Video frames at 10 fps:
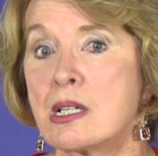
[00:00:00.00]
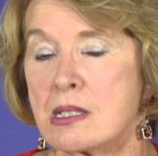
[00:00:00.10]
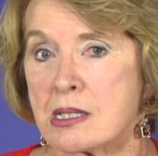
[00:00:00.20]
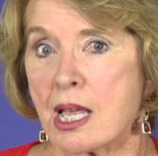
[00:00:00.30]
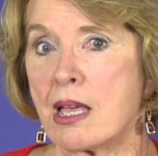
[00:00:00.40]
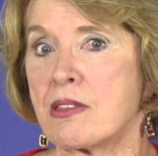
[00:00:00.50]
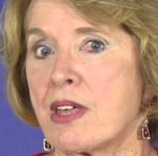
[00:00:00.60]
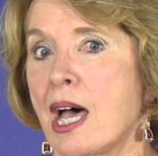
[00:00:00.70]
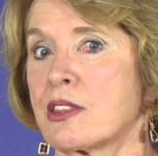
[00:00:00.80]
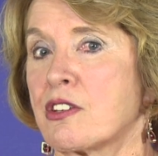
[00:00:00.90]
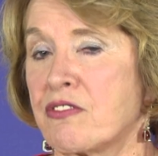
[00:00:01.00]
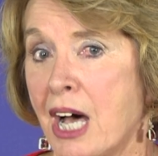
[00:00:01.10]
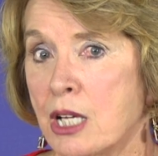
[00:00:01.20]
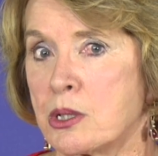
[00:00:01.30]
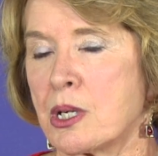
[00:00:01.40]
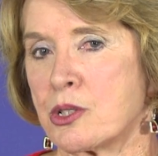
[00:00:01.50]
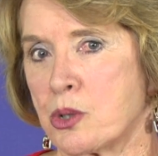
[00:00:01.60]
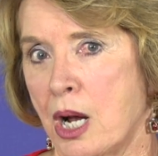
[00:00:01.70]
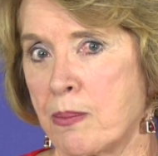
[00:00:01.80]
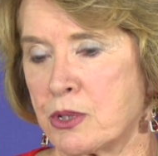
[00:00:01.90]
Say that the value has
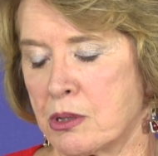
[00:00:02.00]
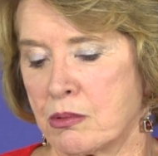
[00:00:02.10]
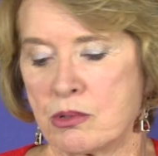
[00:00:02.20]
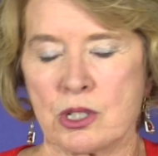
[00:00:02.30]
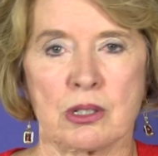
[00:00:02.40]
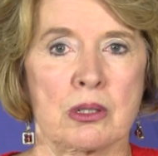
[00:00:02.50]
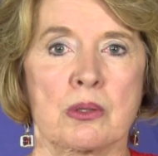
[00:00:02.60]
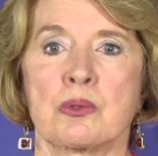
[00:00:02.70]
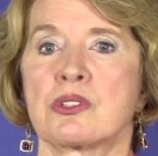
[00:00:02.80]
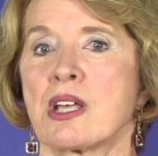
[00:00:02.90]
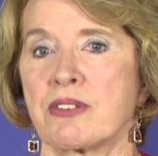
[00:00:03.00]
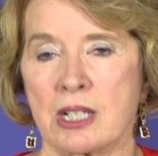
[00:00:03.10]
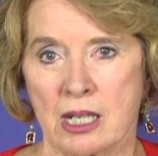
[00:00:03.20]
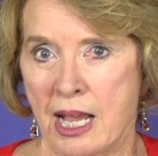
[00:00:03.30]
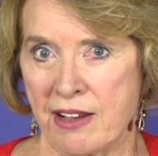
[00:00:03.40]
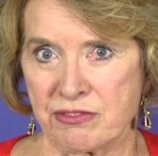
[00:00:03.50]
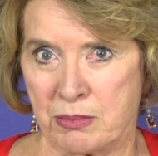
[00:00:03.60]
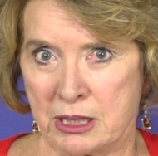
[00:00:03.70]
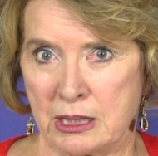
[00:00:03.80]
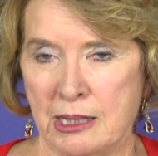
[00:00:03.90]
dropped to $7.5
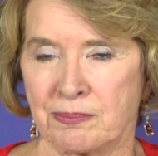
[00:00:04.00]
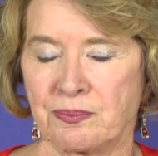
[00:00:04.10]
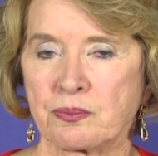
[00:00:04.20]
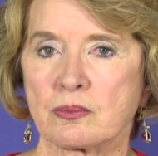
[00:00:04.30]
million.